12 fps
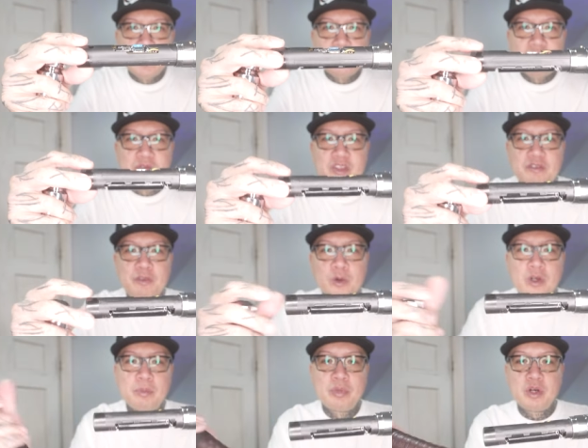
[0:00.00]

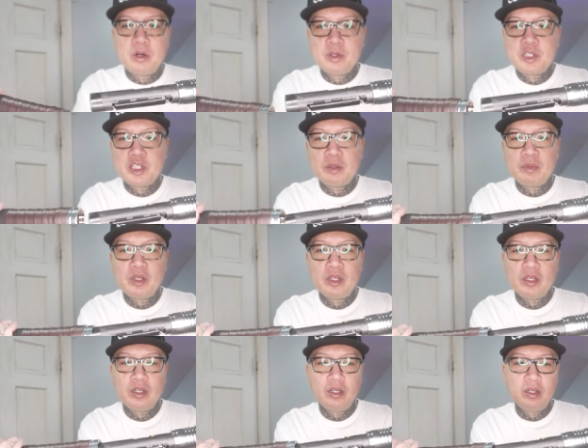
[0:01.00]
SNV4 Pro chip
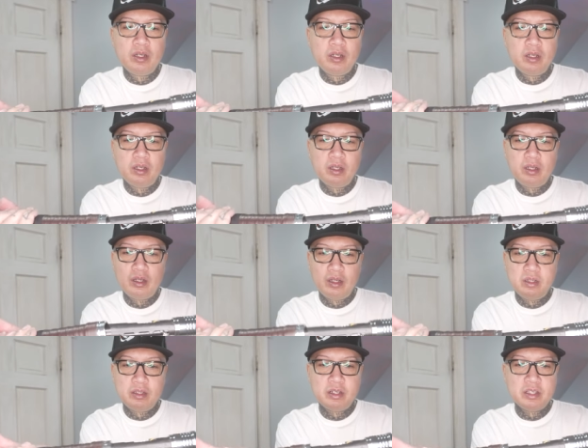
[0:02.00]

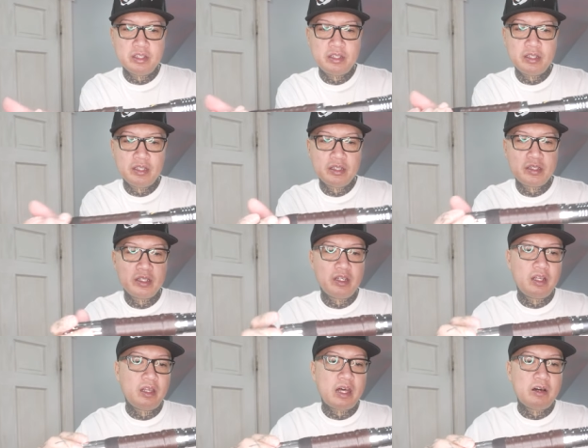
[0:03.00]
does is it
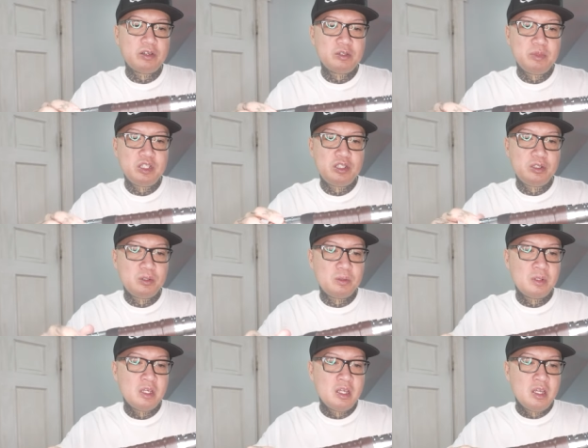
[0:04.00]
allows me
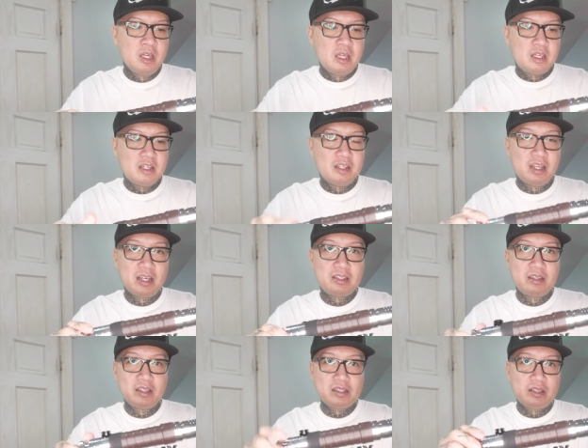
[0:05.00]
to
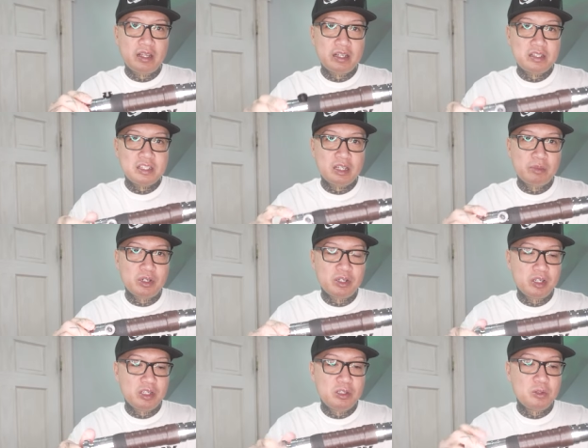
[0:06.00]
connect this
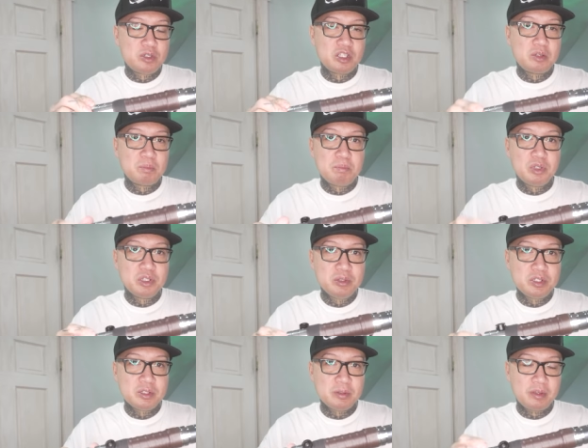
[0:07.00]
lightsaber using
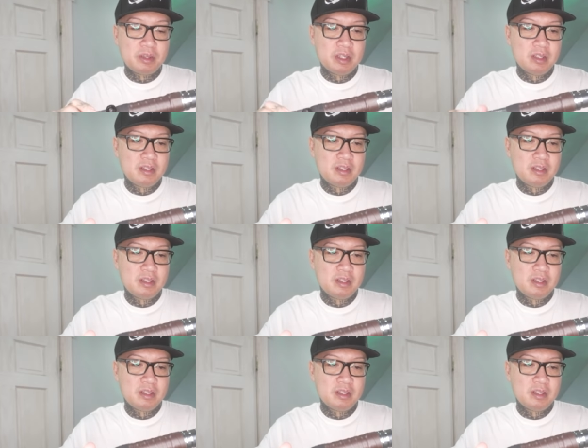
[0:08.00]
Bluetooth.